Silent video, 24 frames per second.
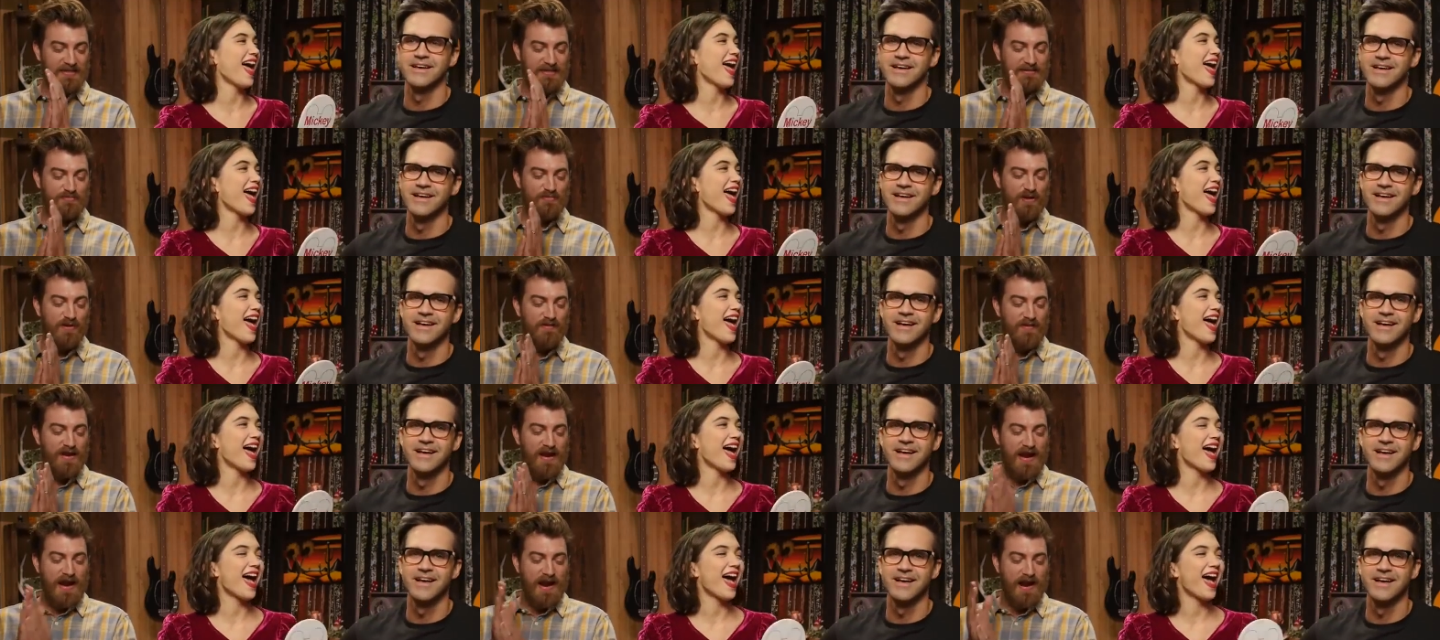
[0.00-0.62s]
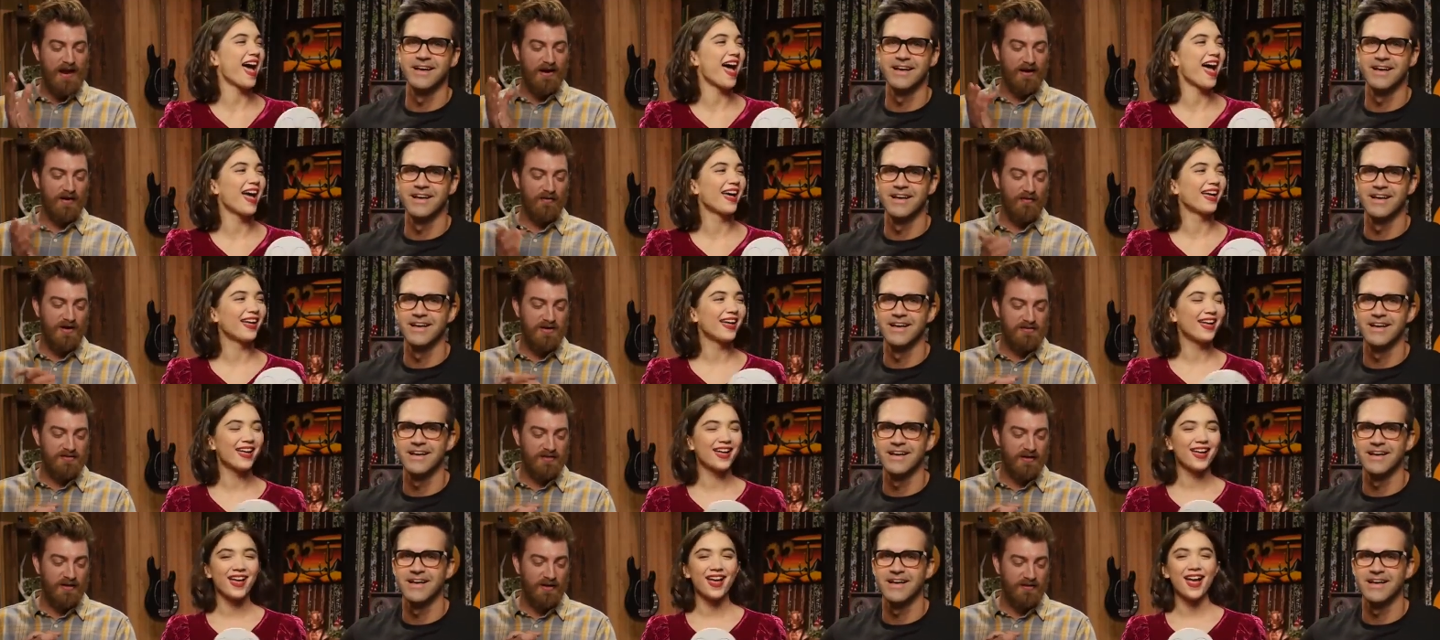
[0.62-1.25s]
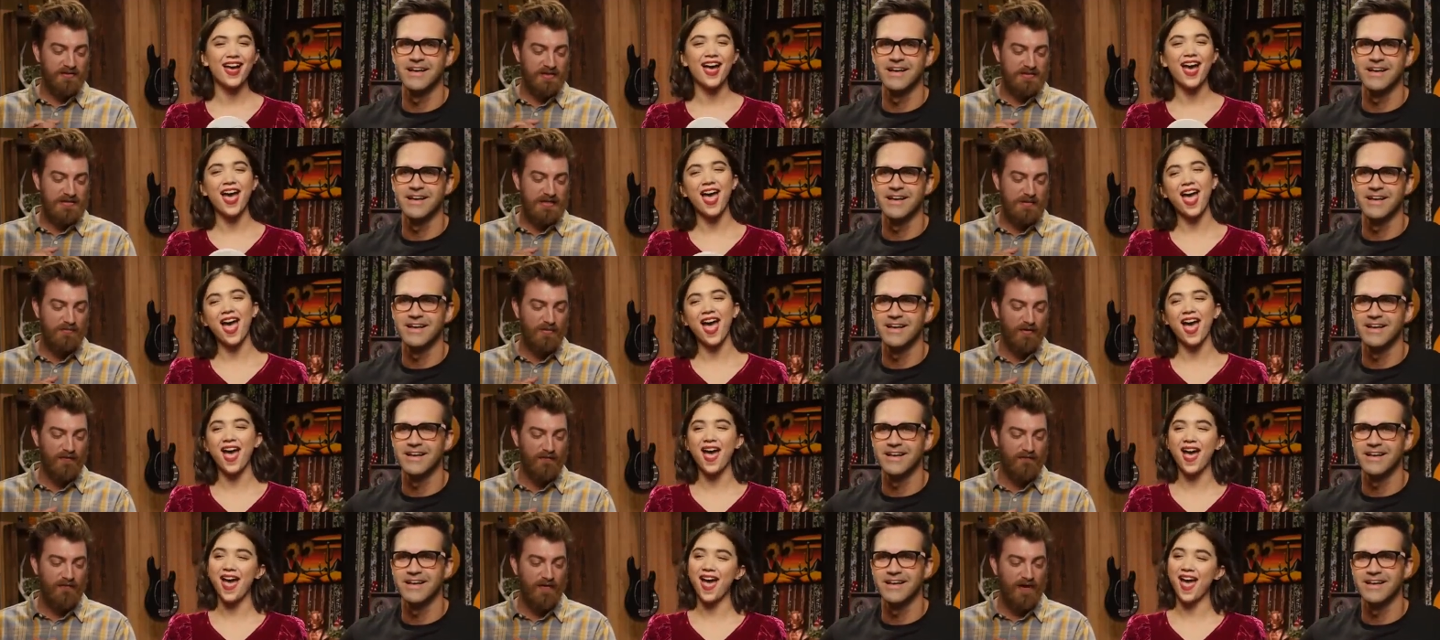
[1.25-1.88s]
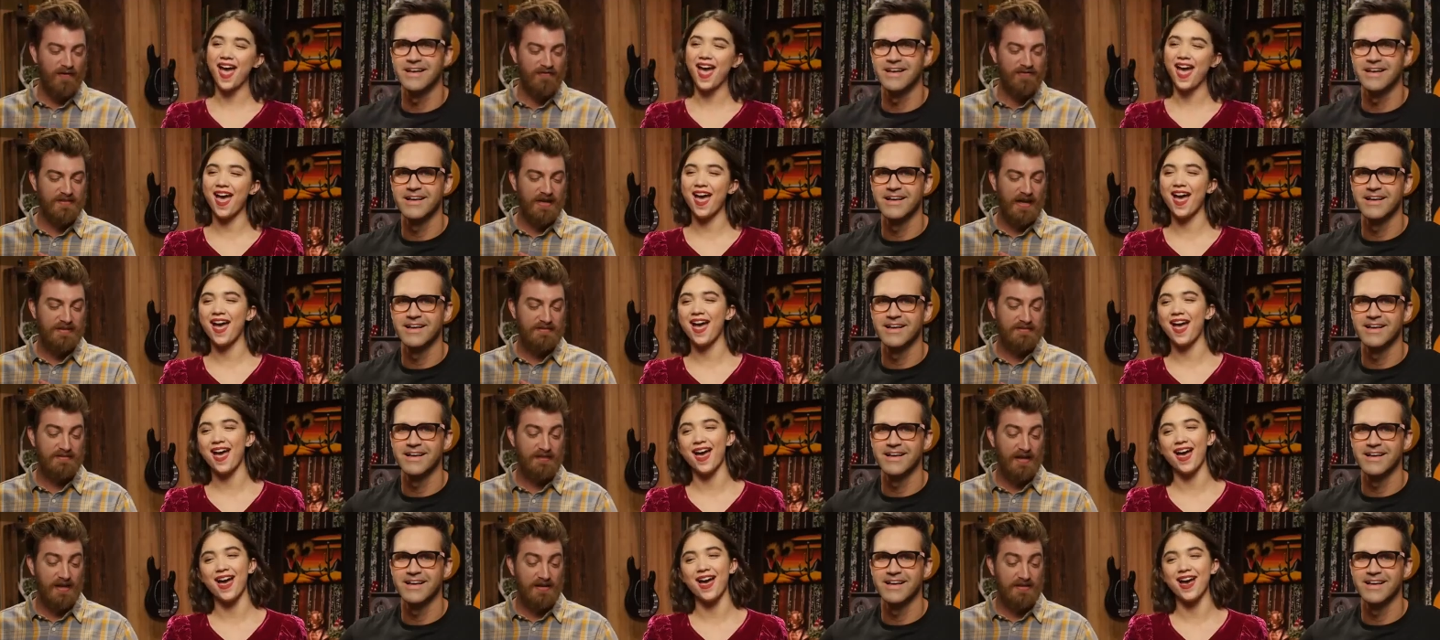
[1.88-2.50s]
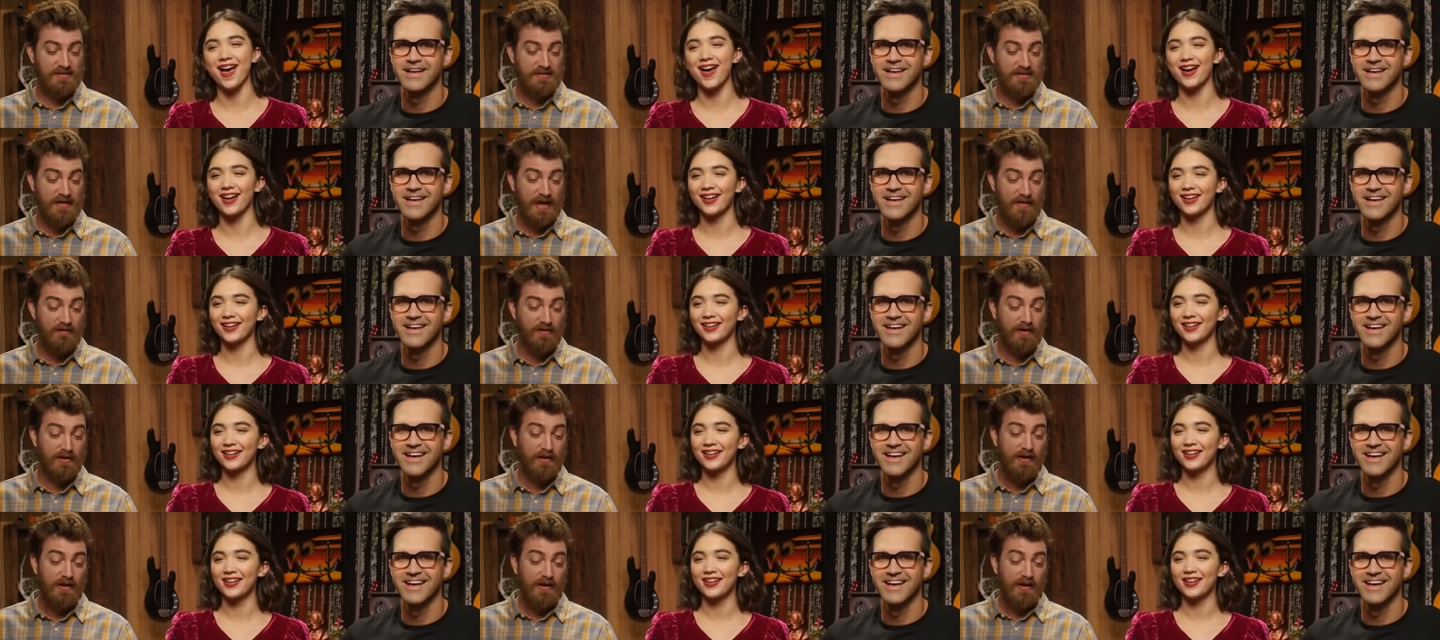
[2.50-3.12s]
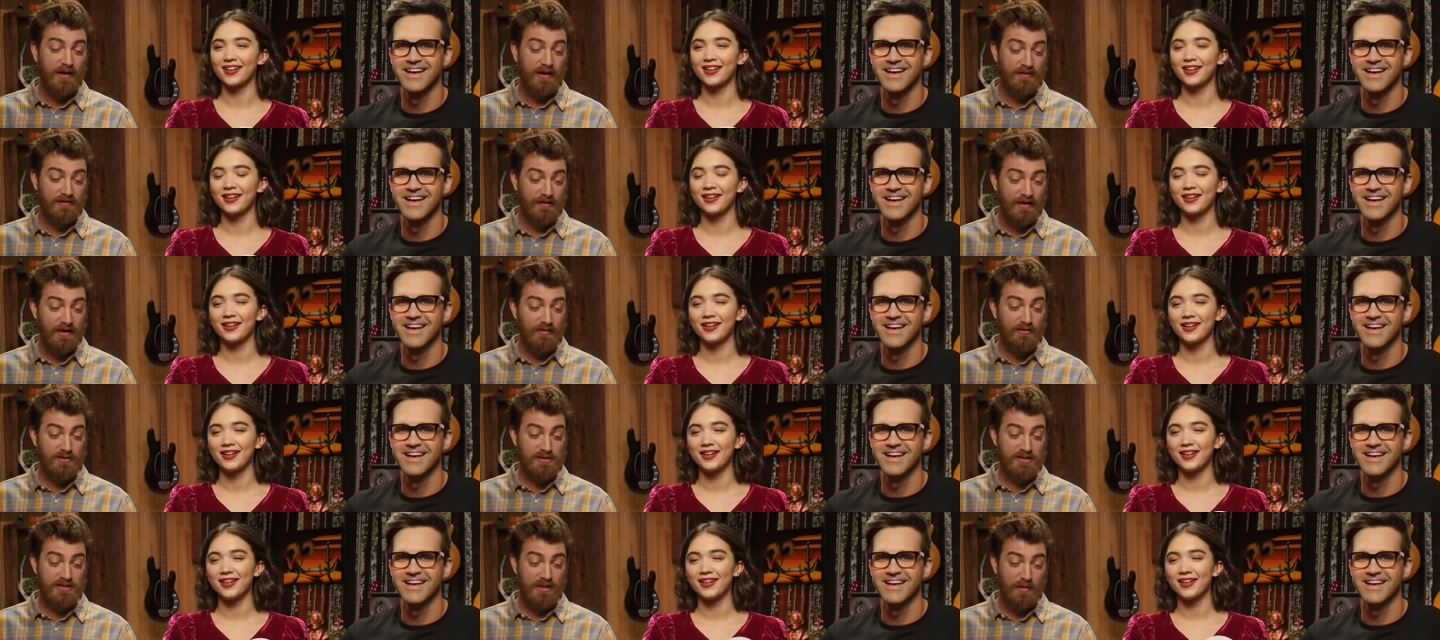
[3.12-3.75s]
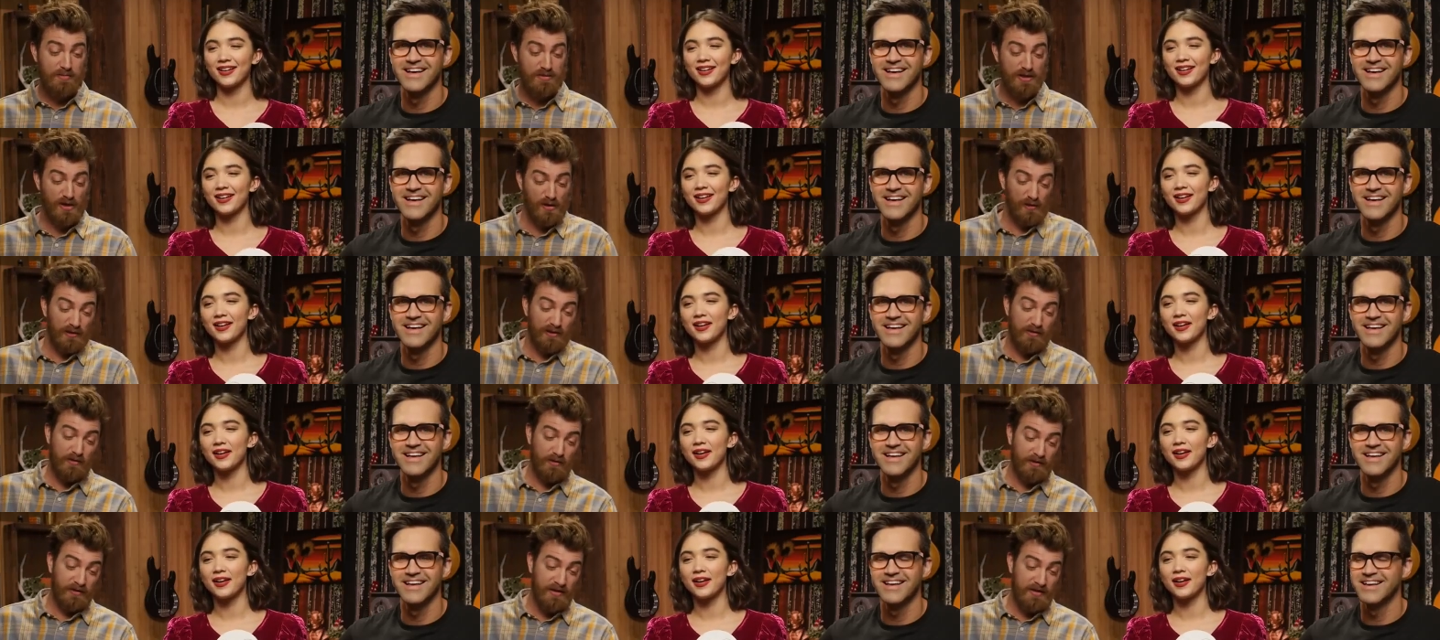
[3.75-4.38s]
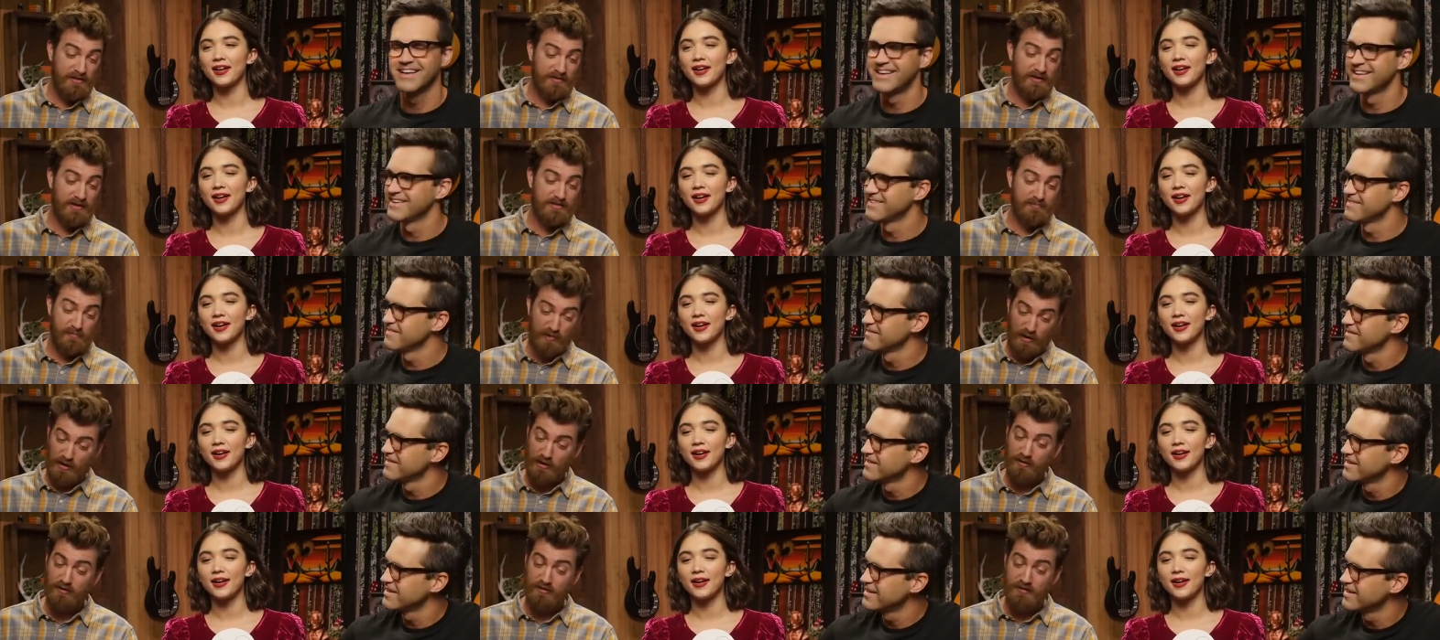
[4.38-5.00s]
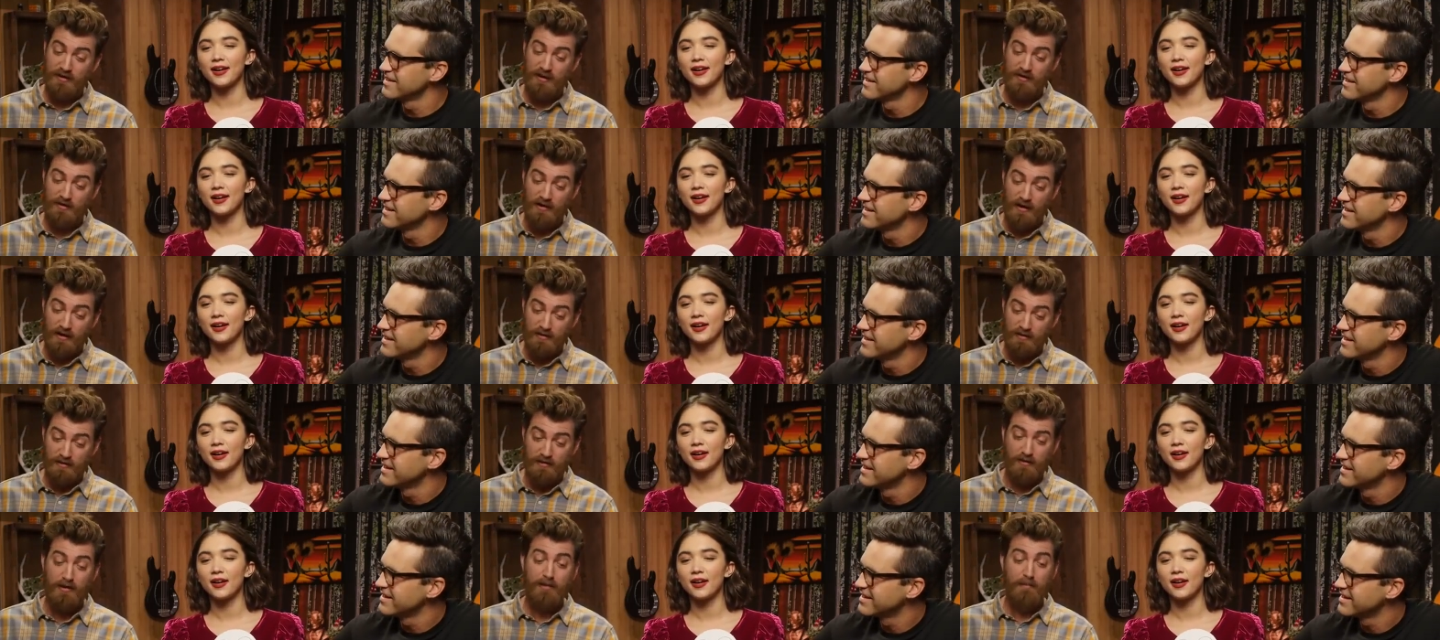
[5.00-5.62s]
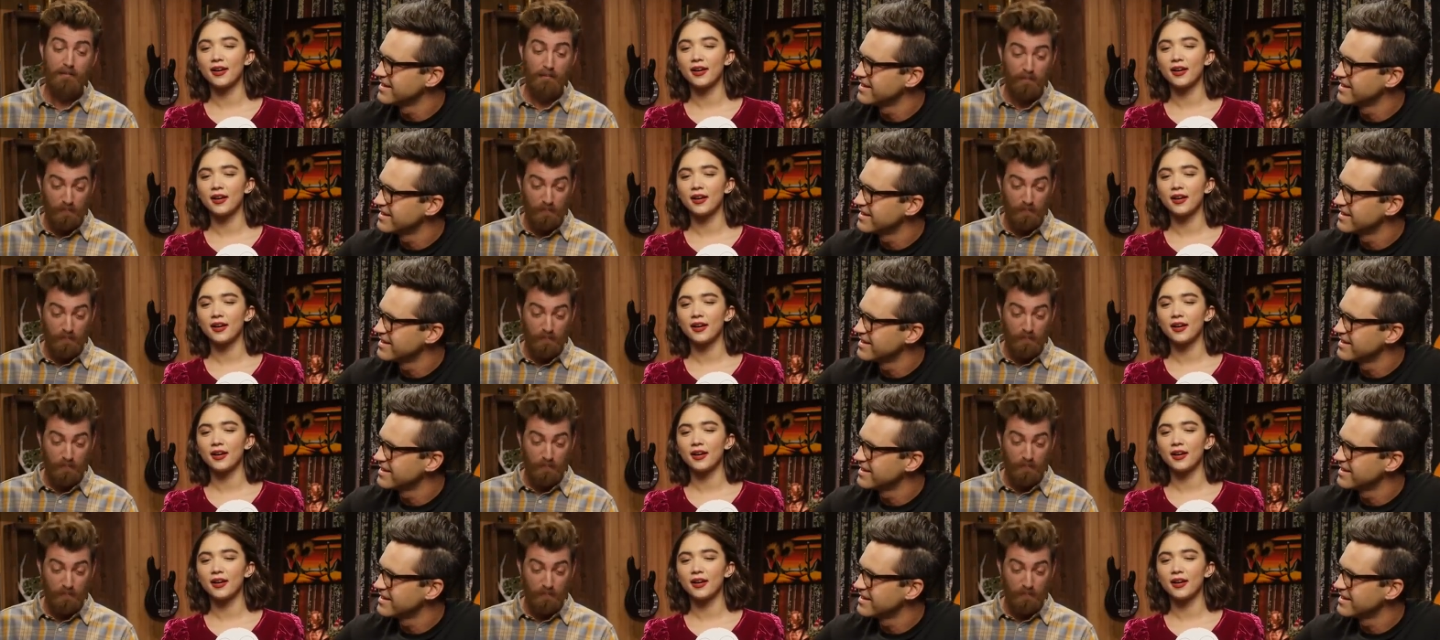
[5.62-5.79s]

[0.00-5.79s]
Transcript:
Speaker 1: this movie aired originally on December 5th, 1987, and then it was subsequently released as Miracle Down Under,